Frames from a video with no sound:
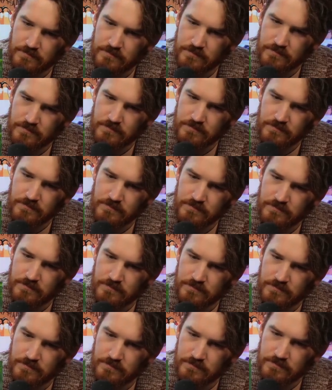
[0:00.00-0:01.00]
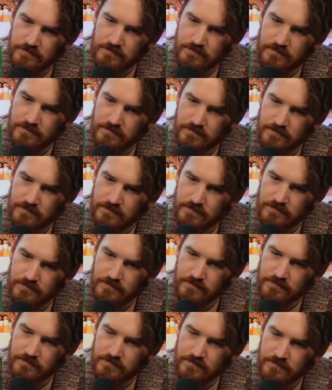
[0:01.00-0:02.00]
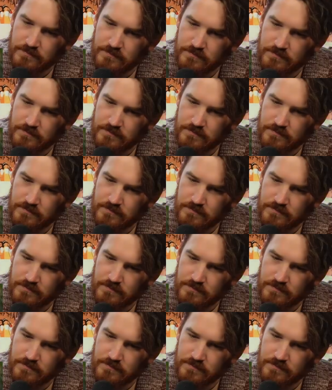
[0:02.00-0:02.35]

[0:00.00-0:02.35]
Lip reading: [no speech]